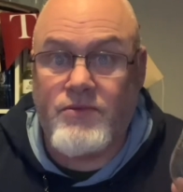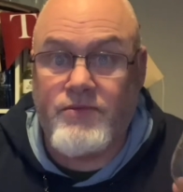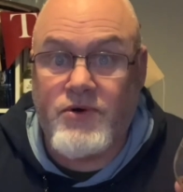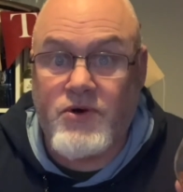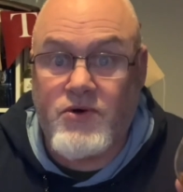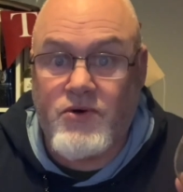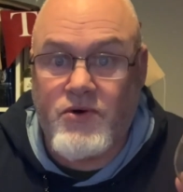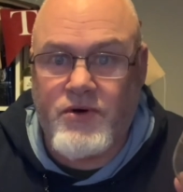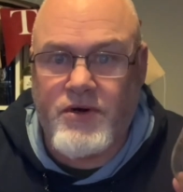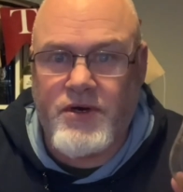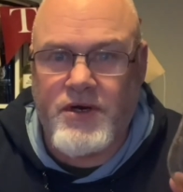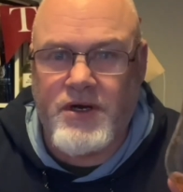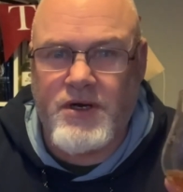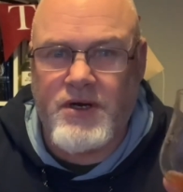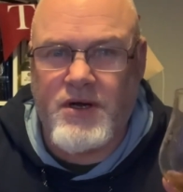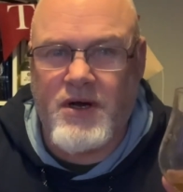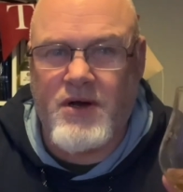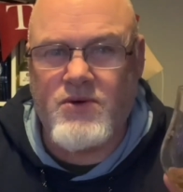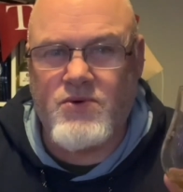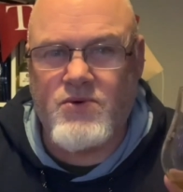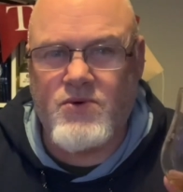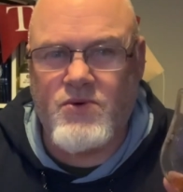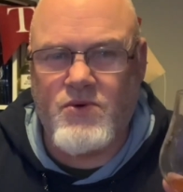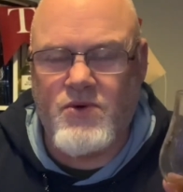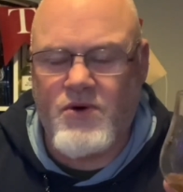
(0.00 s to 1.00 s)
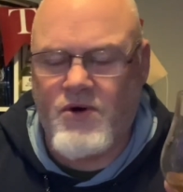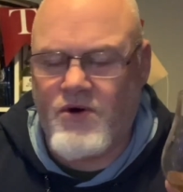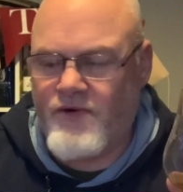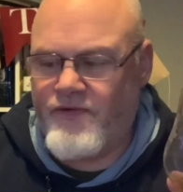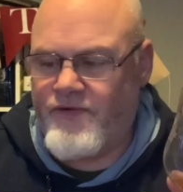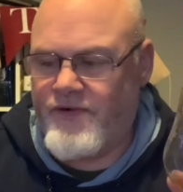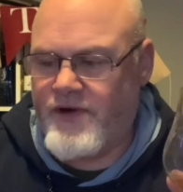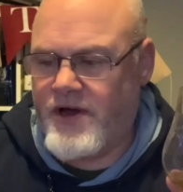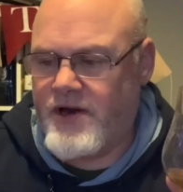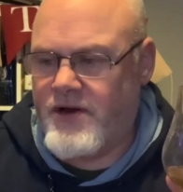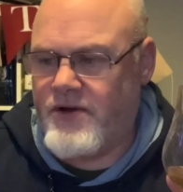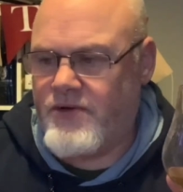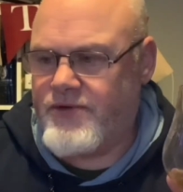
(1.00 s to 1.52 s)
recording, I'll go off
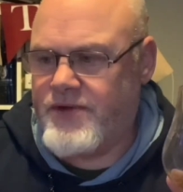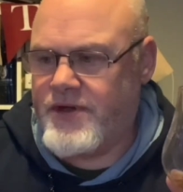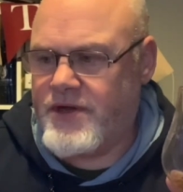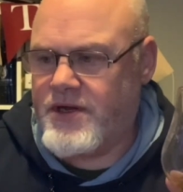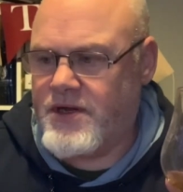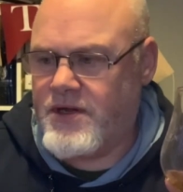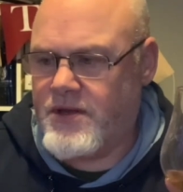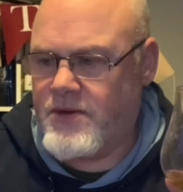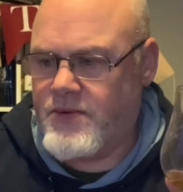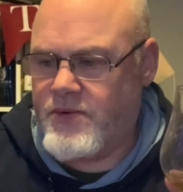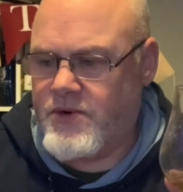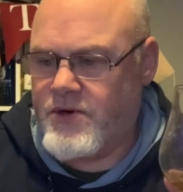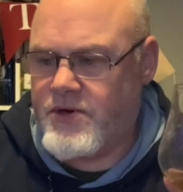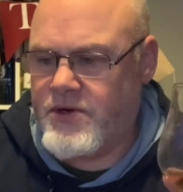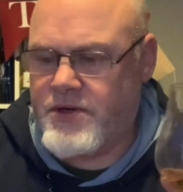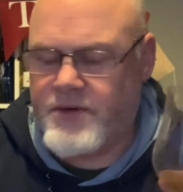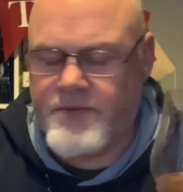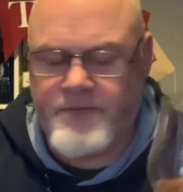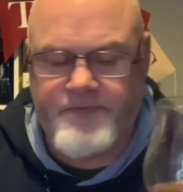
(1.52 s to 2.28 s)
and I'll think of the word.